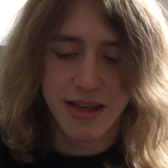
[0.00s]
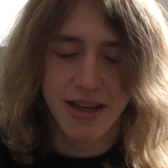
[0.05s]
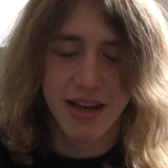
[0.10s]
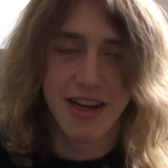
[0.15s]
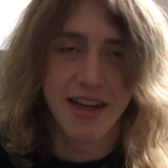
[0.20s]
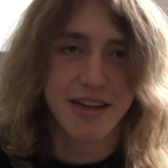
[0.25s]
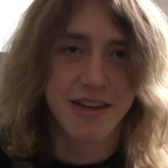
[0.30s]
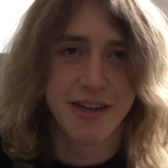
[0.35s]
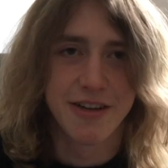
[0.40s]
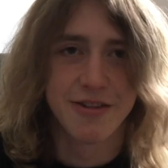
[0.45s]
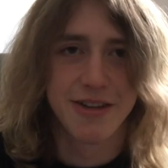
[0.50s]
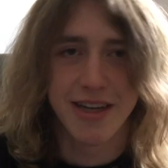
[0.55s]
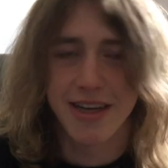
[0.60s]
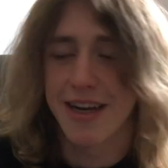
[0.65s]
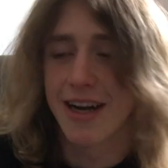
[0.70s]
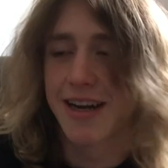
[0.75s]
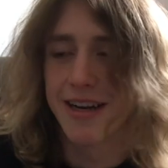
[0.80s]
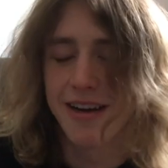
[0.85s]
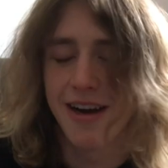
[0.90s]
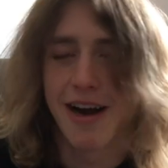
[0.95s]
I know, like,
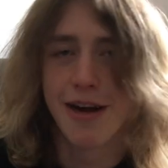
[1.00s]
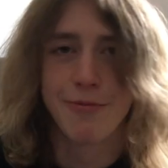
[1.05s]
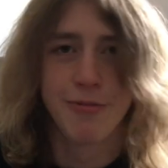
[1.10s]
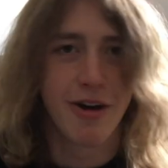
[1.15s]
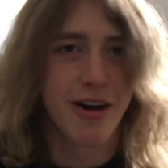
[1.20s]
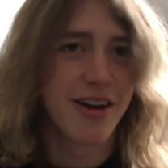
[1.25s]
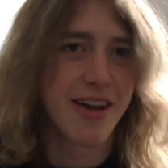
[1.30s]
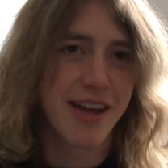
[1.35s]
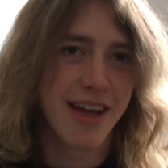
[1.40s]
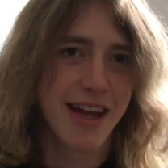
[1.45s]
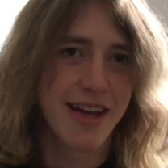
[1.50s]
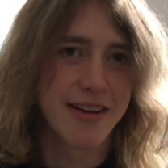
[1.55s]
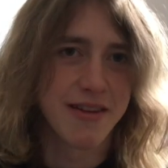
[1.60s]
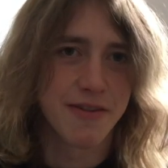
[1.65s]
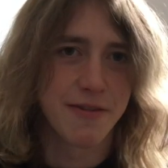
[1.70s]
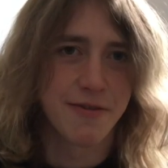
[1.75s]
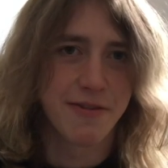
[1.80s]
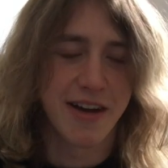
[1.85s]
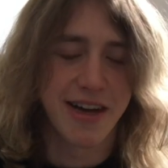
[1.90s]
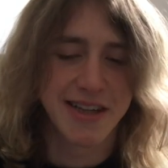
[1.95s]
I want to get
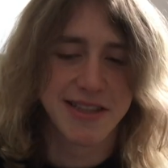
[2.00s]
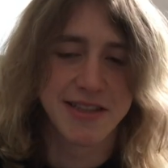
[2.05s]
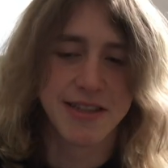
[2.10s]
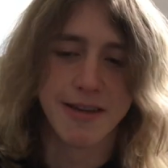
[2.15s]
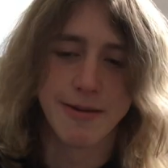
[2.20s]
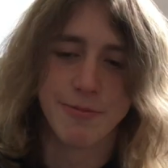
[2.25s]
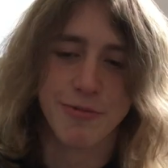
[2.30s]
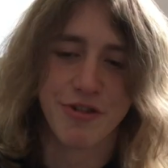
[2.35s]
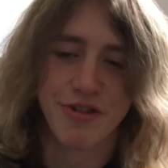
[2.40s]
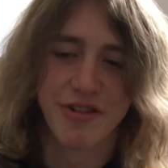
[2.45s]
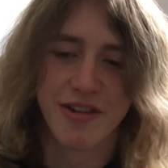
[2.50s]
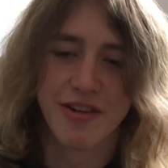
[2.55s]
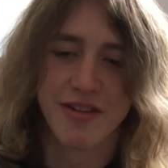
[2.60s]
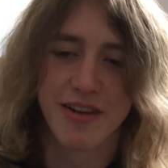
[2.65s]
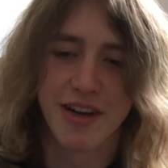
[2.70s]
into fasting more.